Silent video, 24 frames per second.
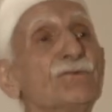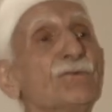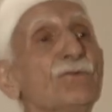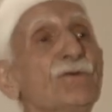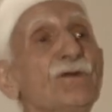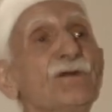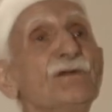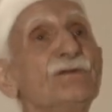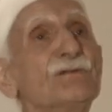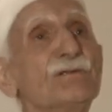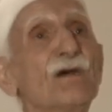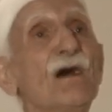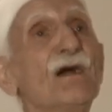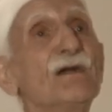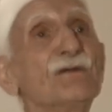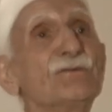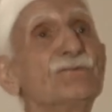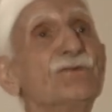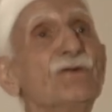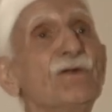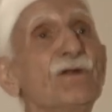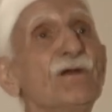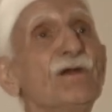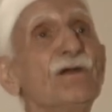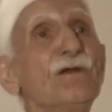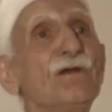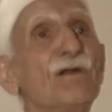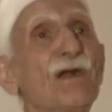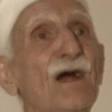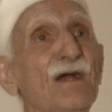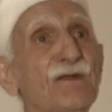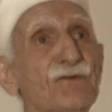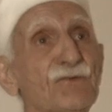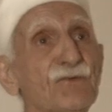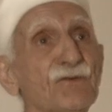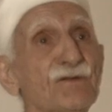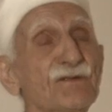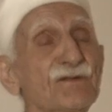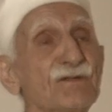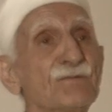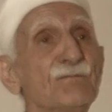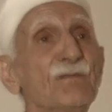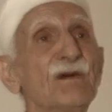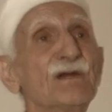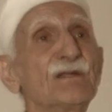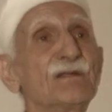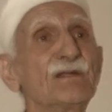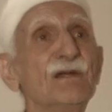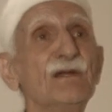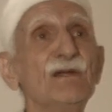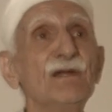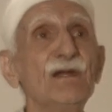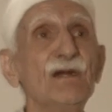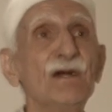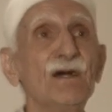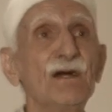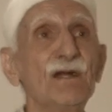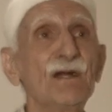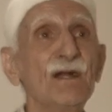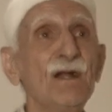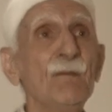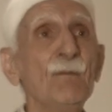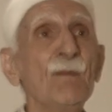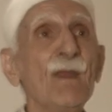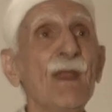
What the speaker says: is actually righteous, but here